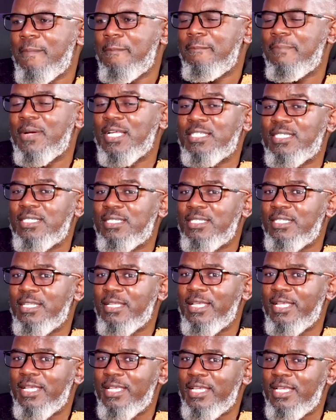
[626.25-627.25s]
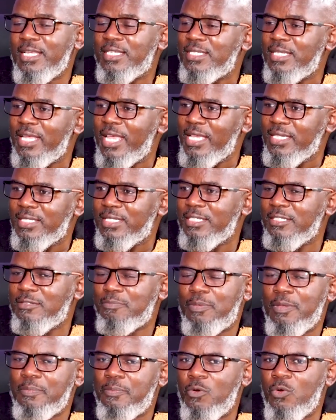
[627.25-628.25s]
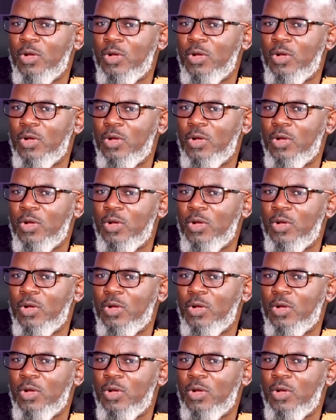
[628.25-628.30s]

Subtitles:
But its essence, people